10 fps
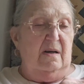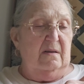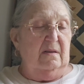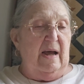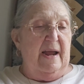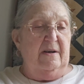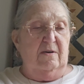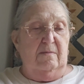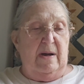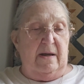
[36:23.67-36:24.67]
line
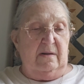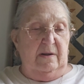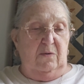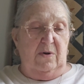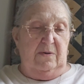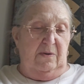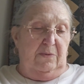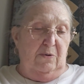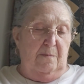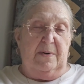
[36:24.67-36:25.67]
or modeling running
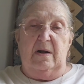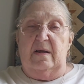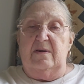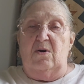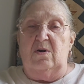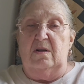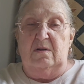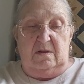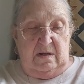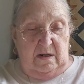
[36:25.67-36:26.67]
through it. But on the whole, it
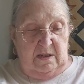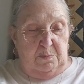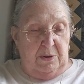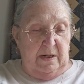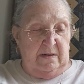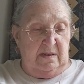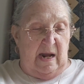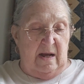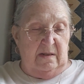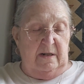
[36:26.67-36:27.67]
looks like it's pretty
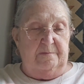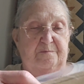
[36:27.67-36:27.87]
solid.